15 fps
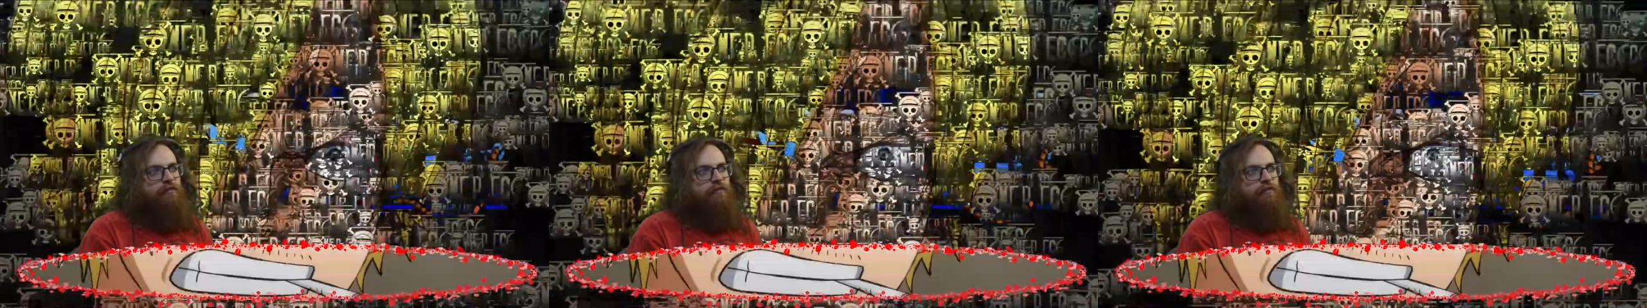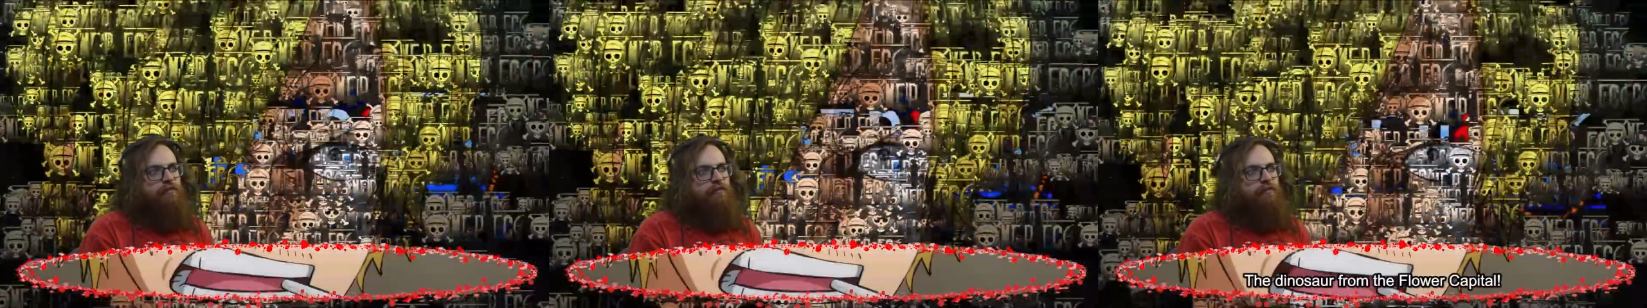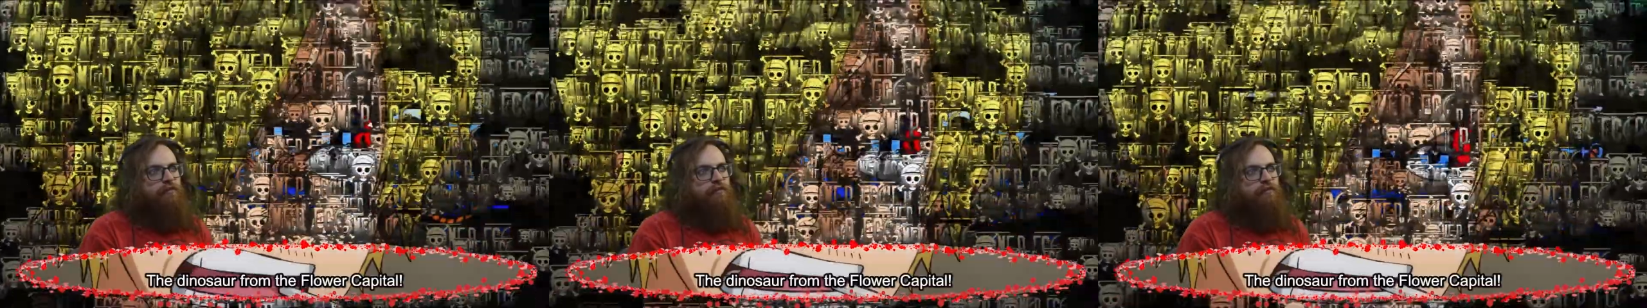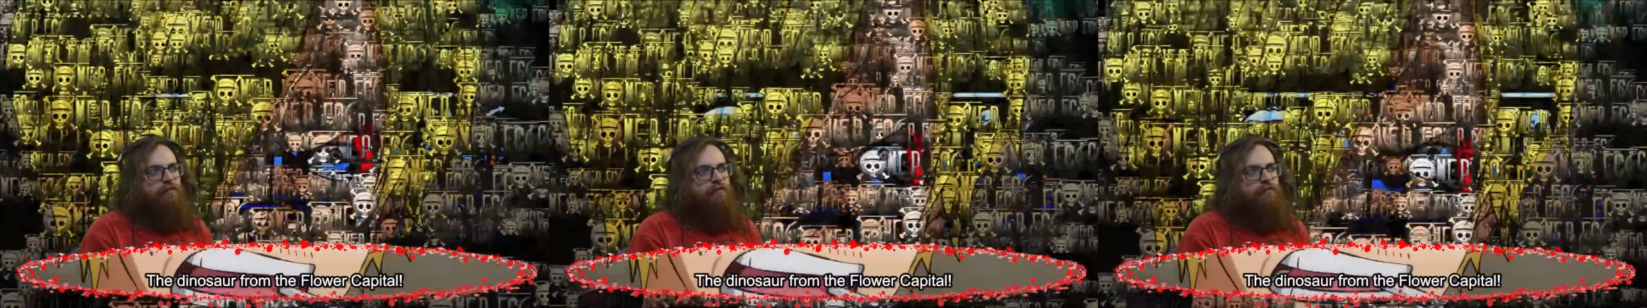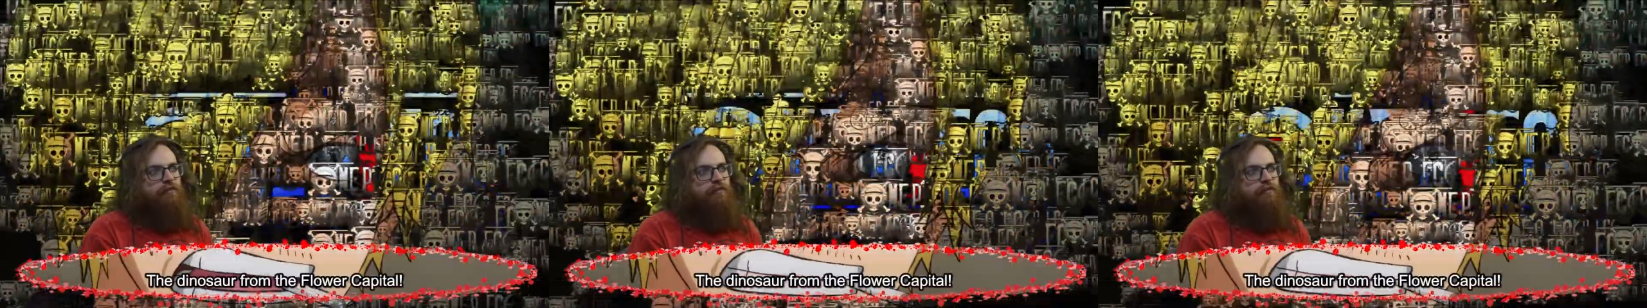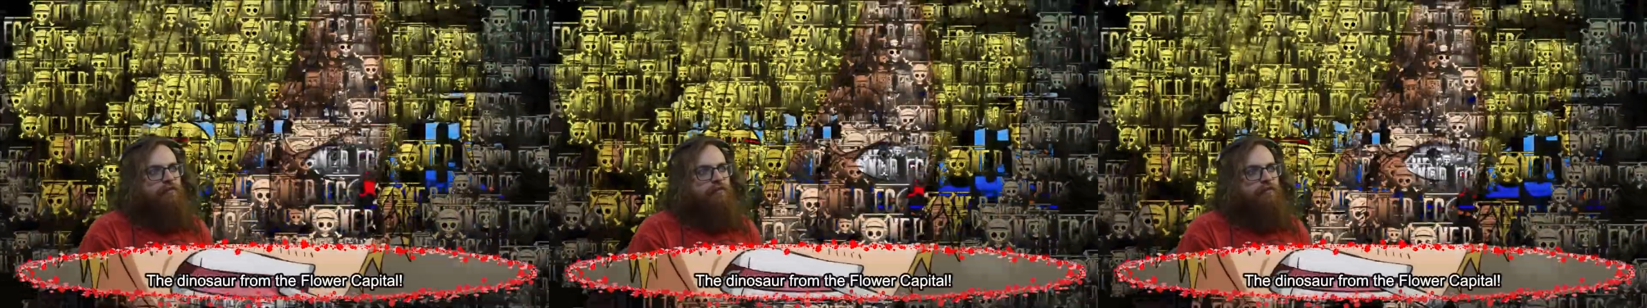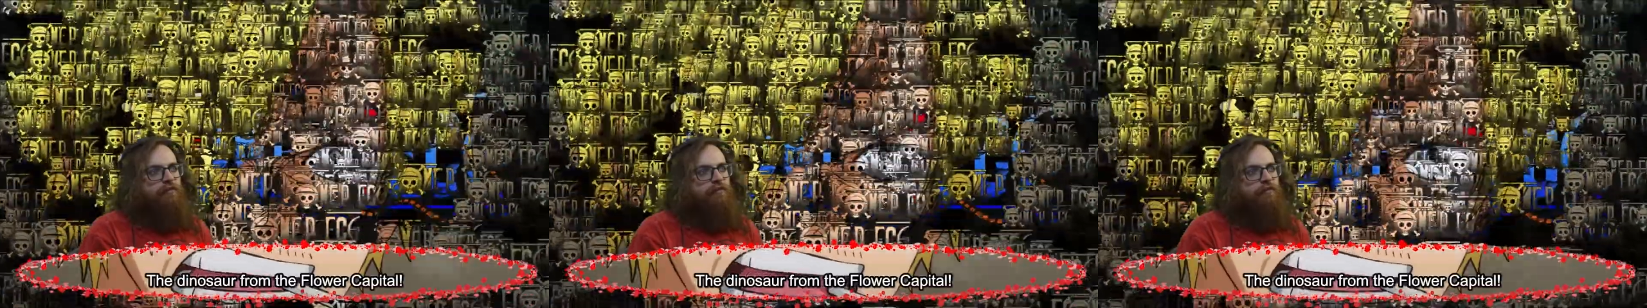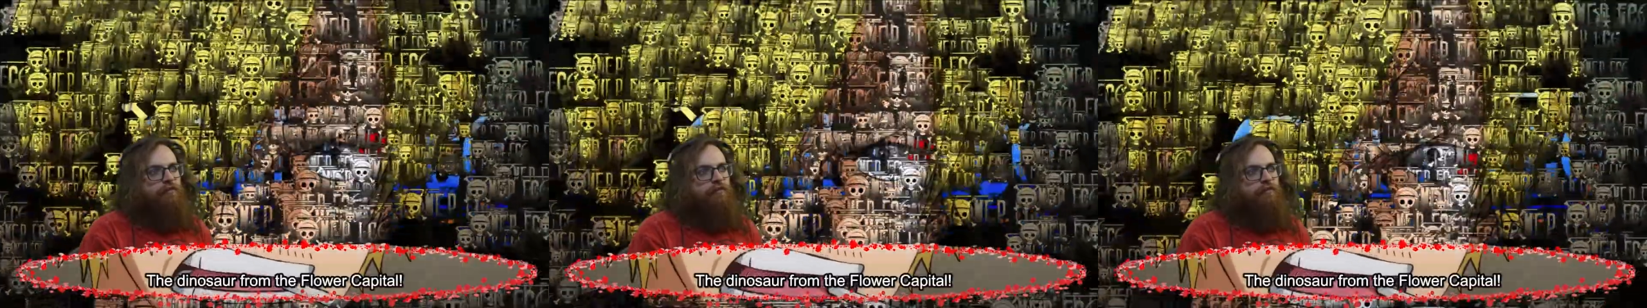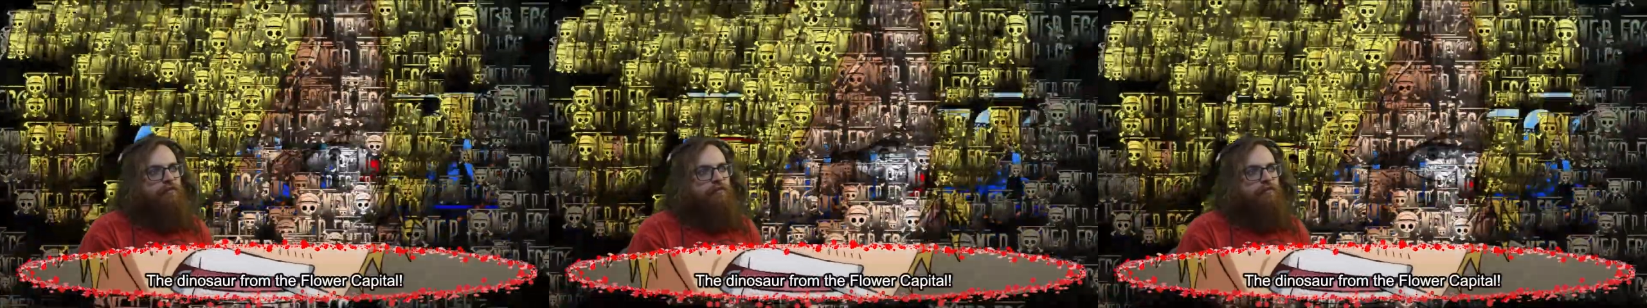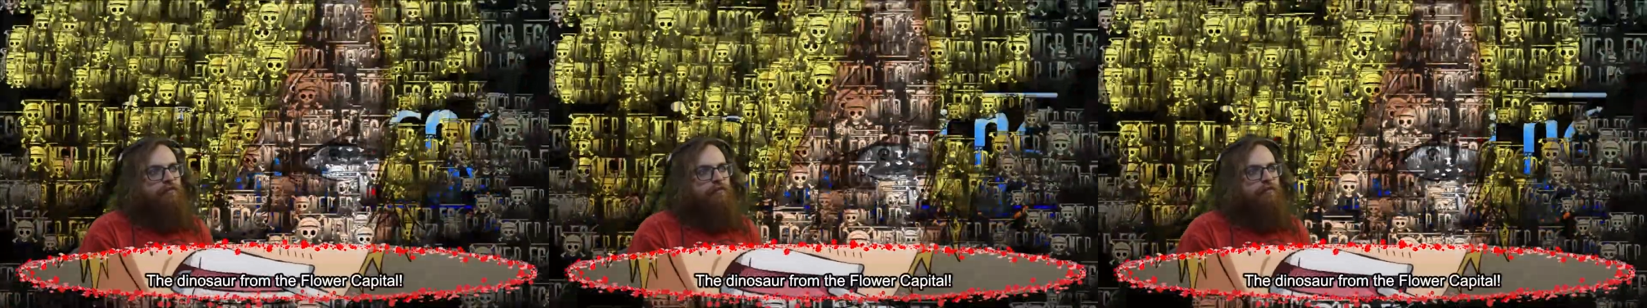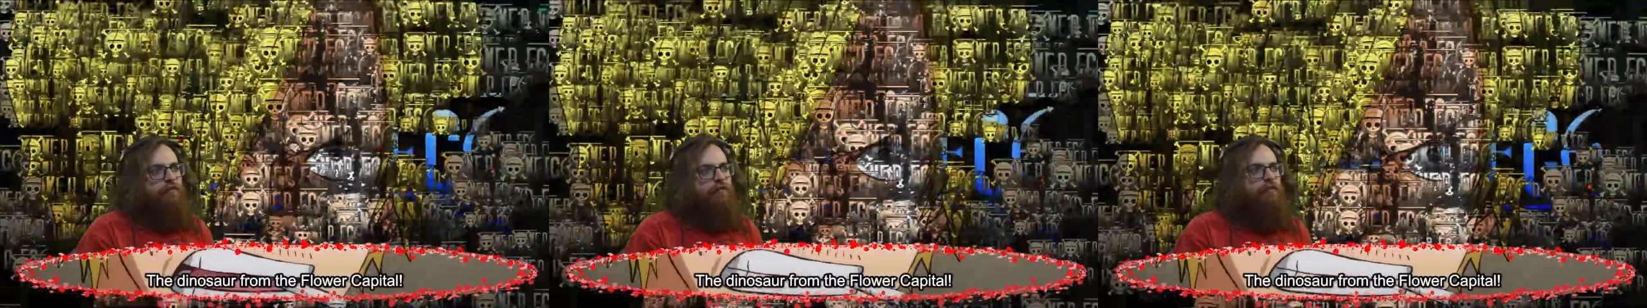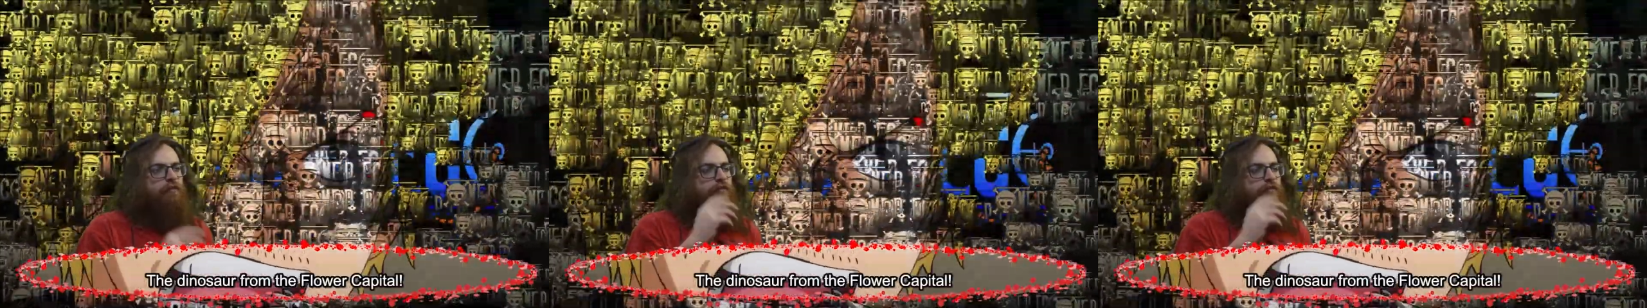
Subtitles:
(silence)